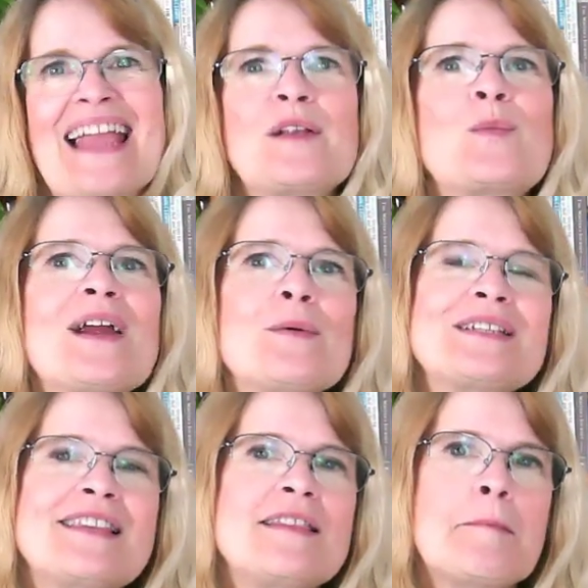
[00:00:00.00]
And where
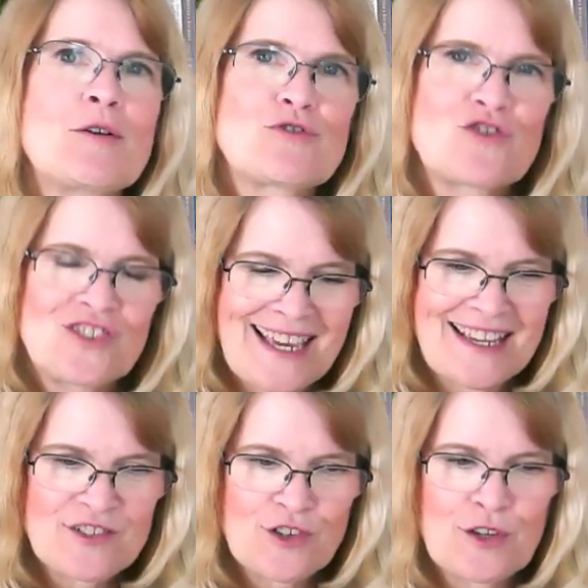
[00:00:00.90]
we see the most
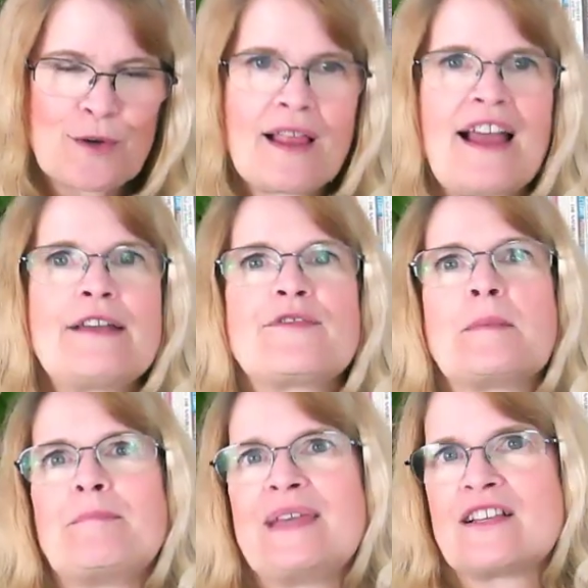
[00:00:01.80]
change in your life, the
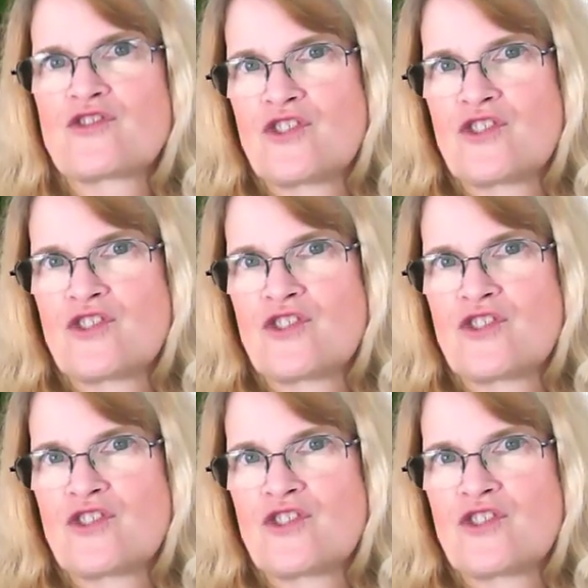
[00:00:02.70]
biggest